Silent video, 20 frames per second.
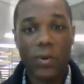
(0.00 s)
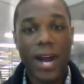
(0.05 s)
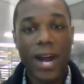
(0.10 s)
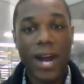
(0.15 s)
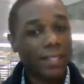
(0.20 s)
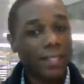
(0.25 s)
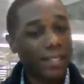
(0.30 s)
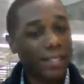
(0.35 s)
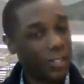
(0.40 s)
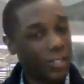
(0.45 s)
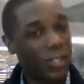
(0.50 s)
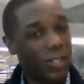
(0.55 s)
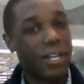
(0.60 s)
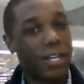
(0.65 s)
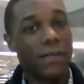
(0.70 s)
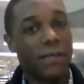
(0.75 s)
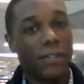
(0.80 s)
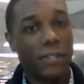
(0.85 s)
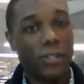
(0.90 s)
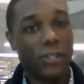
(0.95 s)
Practice
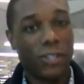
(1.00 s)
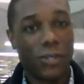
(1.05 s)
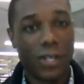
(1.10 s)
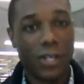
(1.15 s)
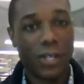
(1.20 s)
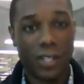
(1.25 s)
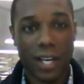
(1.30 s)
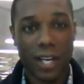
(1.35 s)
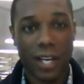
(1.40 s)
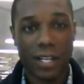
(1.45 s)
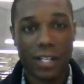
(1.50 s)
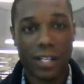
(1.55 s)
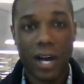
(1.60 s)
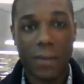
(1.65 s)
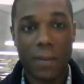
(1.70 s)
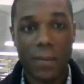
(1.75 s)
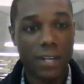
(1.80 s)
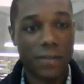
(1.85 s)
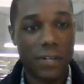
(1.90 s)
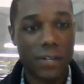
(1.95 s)
your interviews. Treat it like a
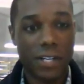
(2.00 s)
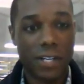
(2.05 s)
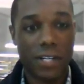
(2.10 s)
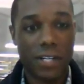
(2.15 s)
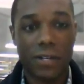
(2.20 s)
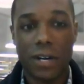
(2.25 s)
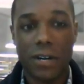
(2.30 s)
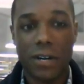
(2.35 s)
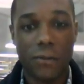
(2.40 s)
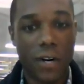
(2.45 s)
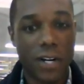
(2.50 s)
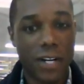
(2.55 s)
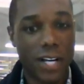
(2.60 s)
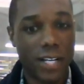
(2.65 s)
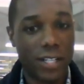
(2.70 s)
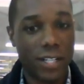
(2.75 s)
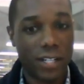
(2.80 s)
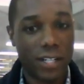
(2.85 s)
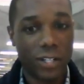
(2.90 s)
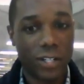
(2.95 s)
job interview. You're going for
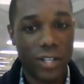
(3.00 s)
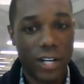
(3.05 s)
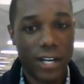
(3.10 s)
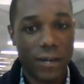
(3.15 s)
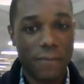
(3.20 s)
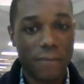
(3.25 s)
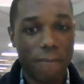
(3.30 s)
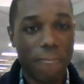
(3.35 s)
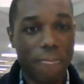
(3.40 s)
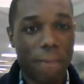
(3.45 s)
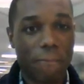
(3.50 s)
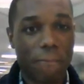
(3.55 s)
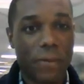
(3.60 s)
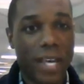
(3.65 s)
an internship.